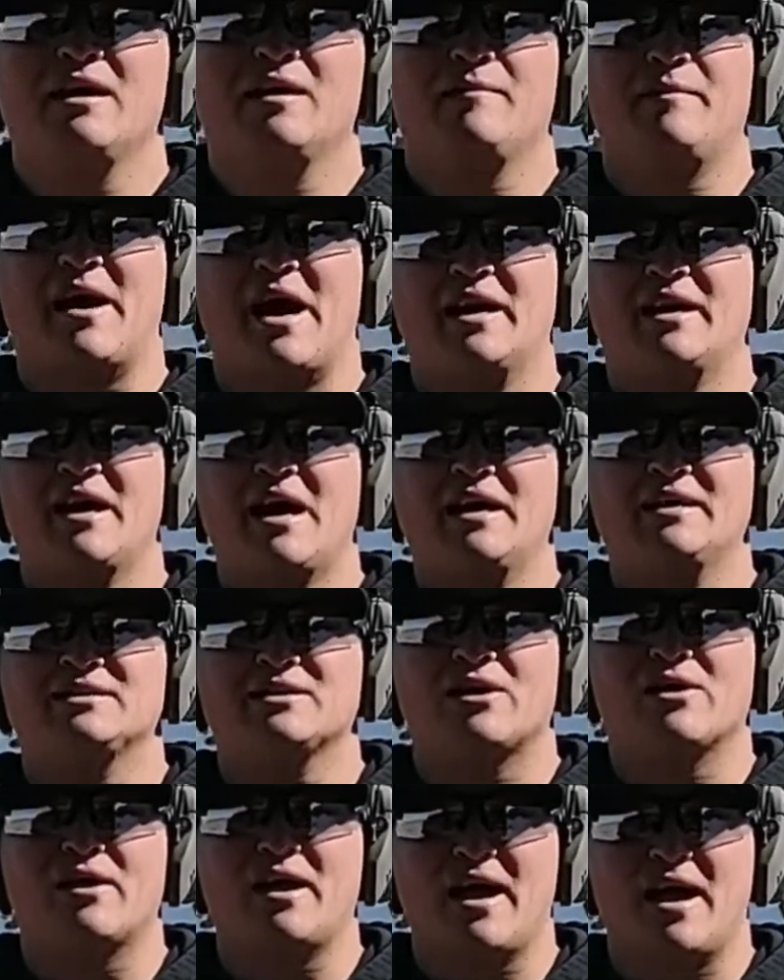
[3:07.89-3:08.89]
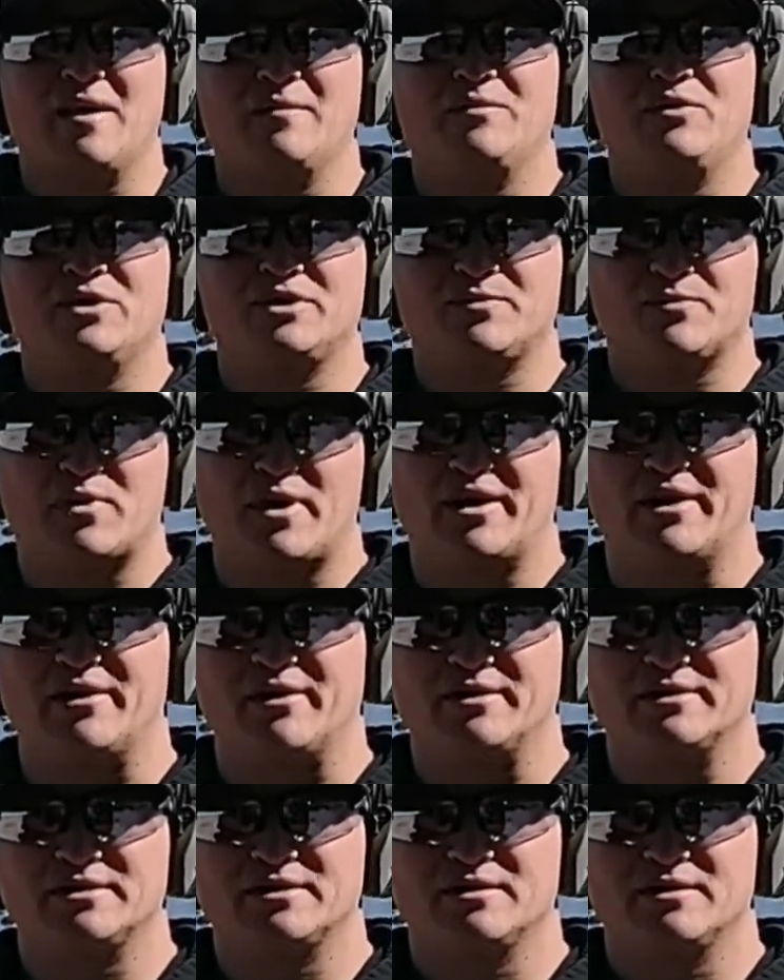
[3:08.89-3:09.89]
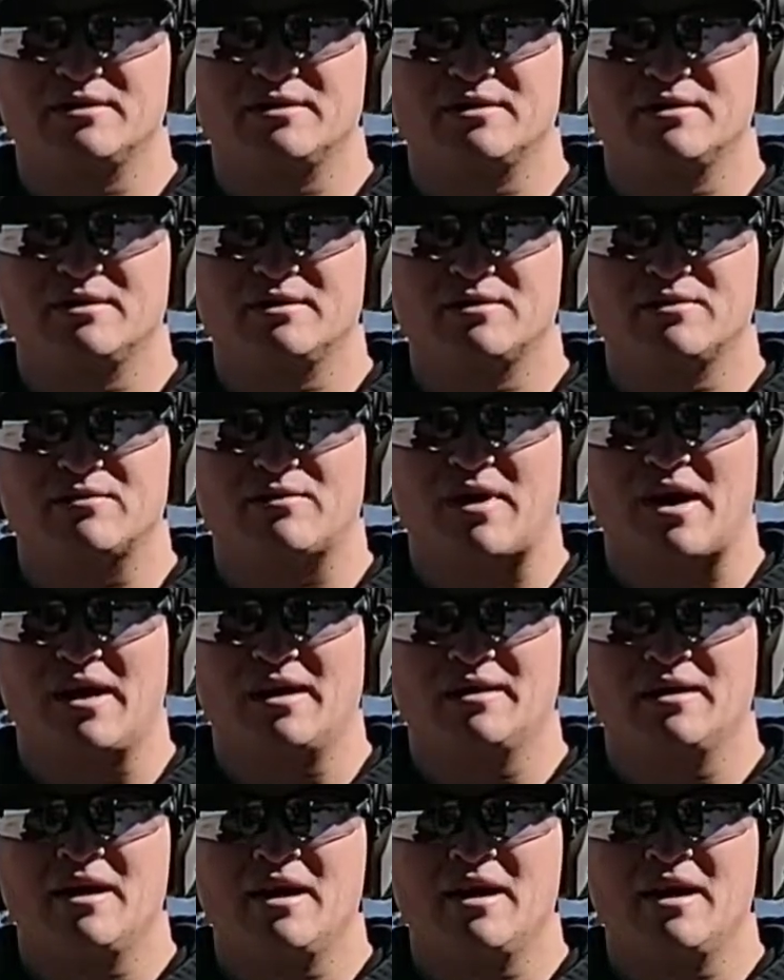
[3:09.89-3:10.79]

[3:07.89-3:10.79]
bad guys are ambush predators, right?